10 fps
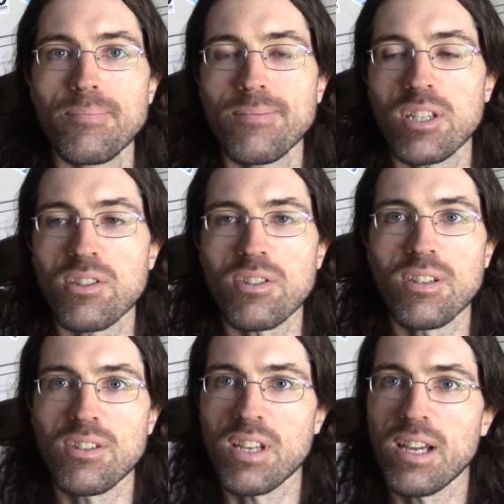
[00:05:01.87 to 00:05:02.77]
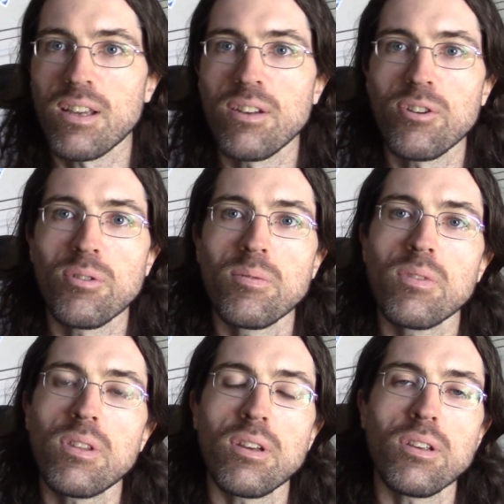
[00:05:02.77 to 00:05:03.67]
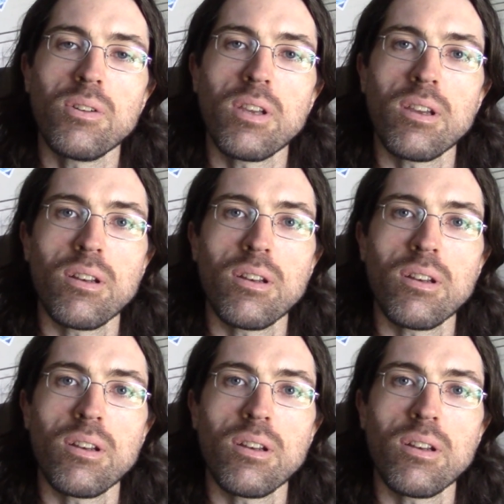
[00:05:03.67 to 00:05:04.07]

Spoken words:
There's things I can do that you can't